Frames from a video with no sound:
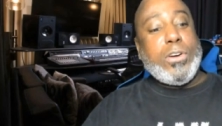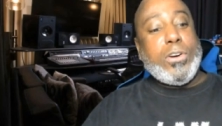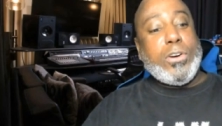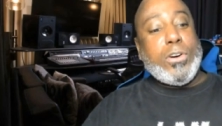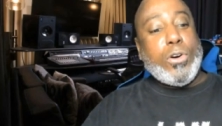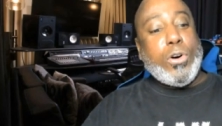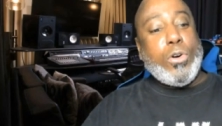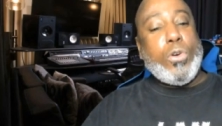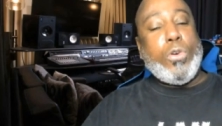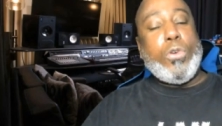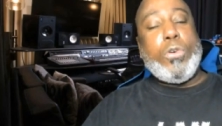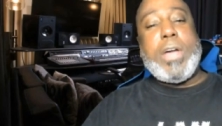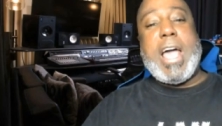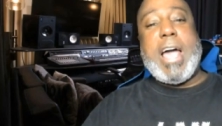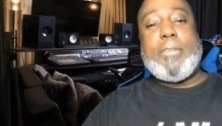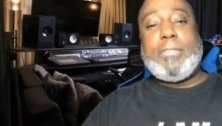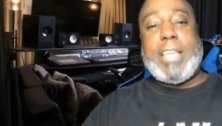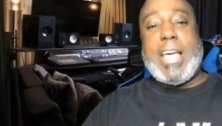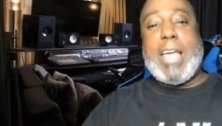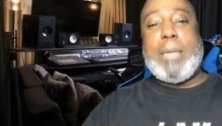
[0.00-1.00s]
who
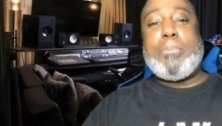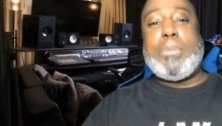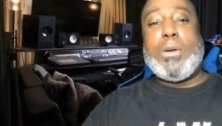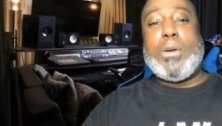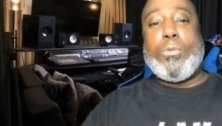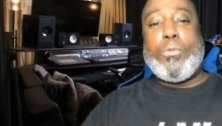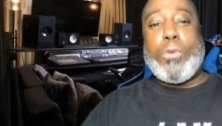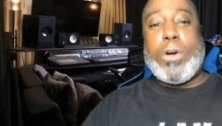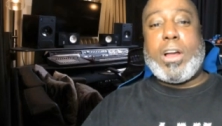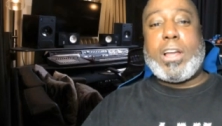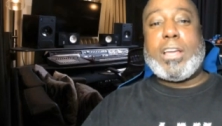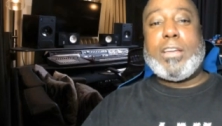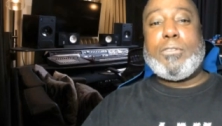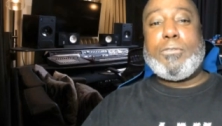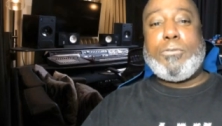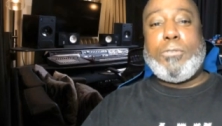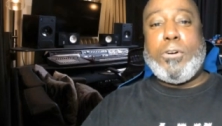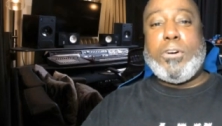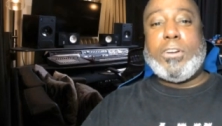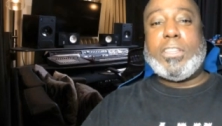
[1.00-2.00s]
have they been working
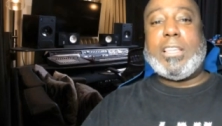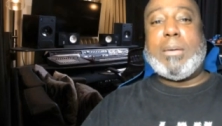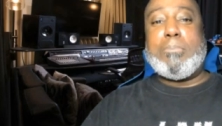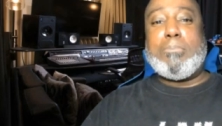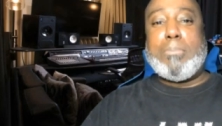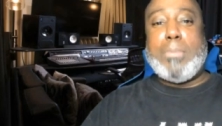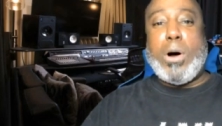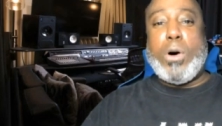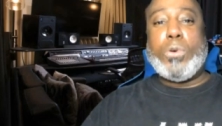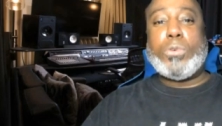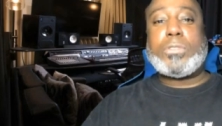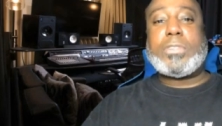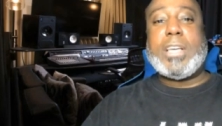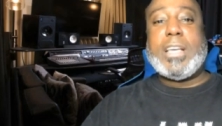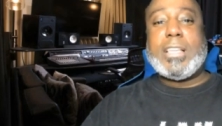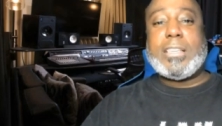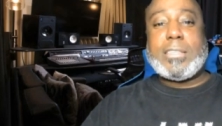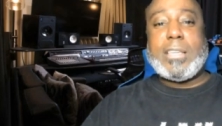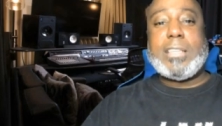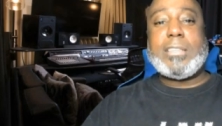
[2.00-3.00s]
for the most
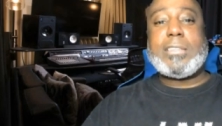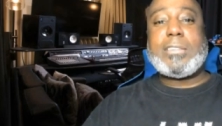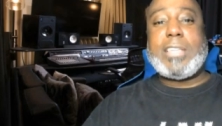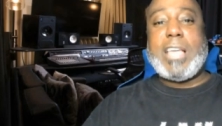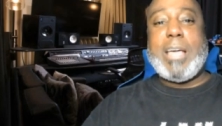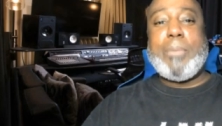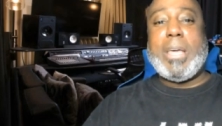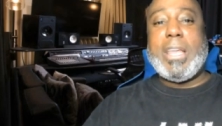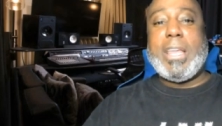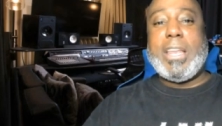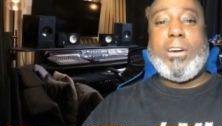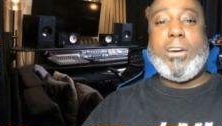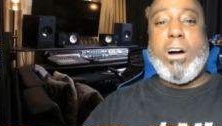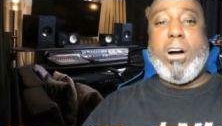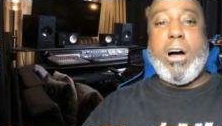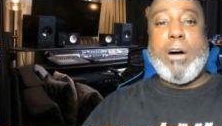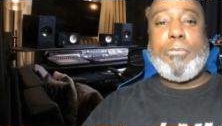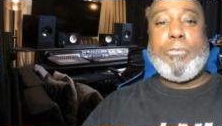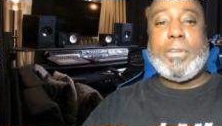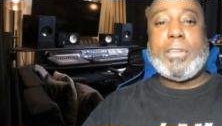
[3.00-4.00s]
since they've been in
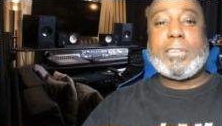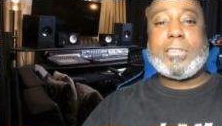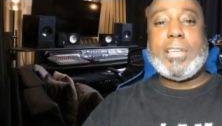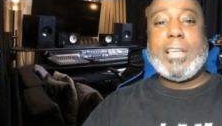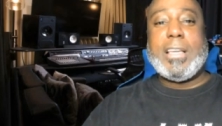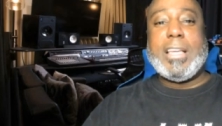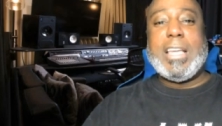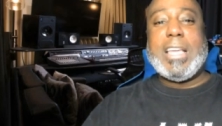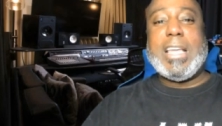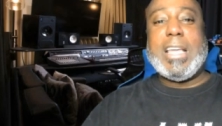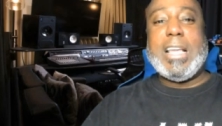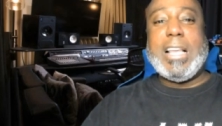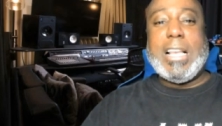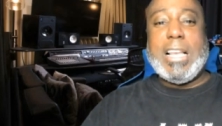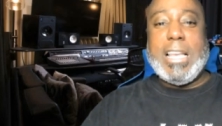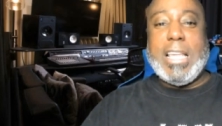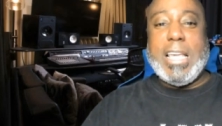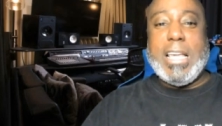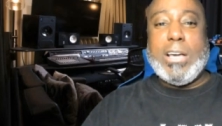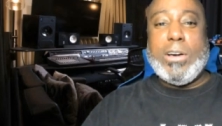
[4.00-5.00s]
office?
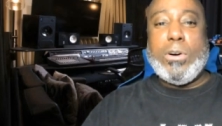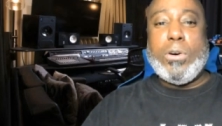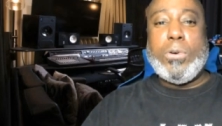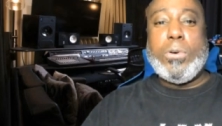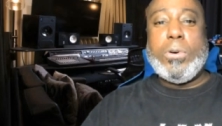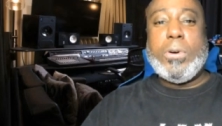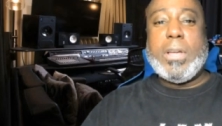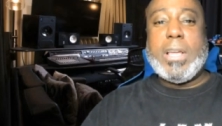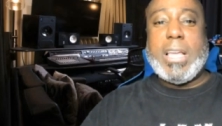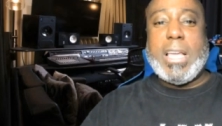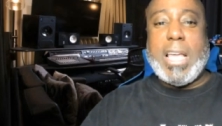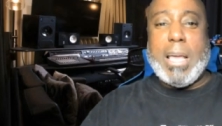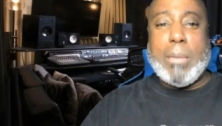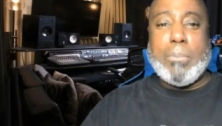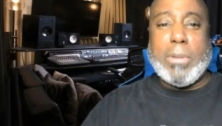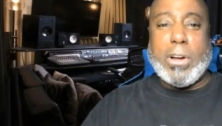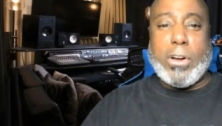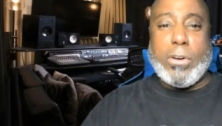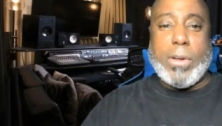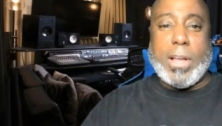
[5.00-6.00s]
Illegal
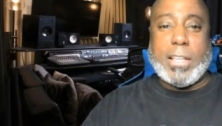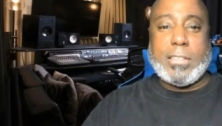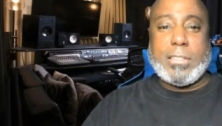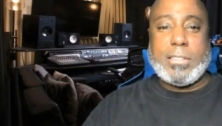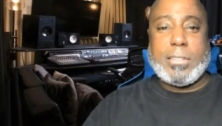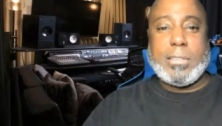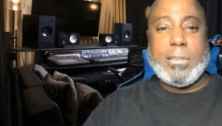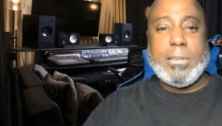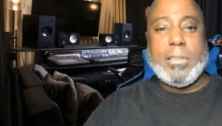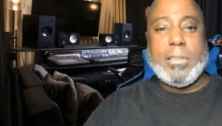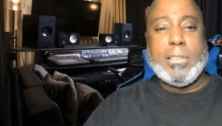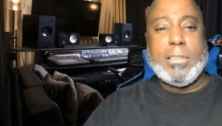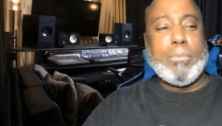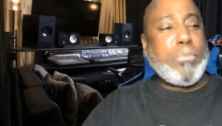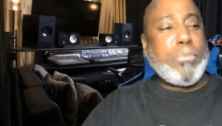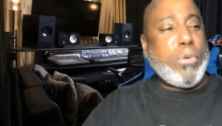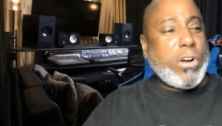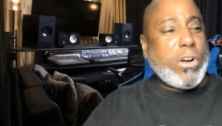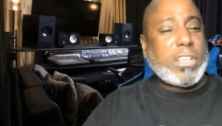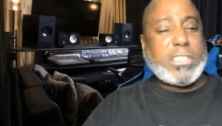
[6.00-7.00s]
immigrants. The
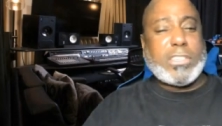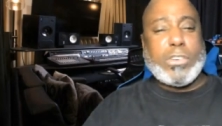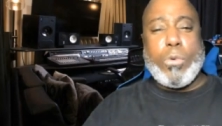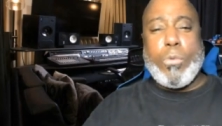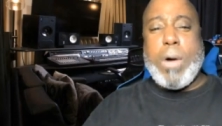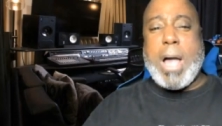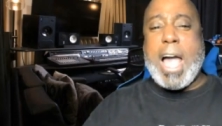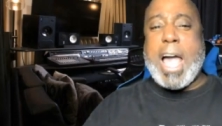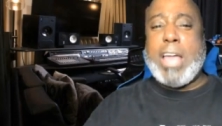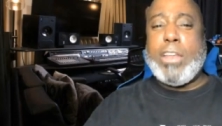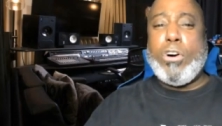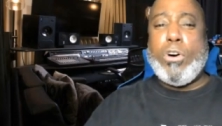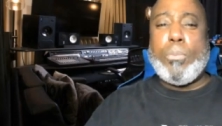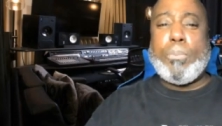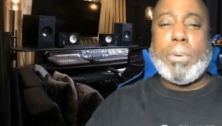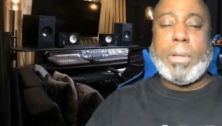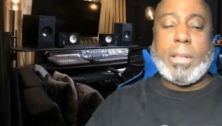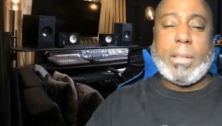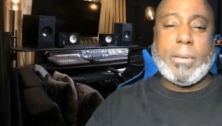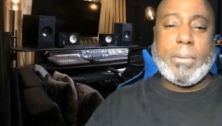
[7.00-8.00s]
borders are wide open.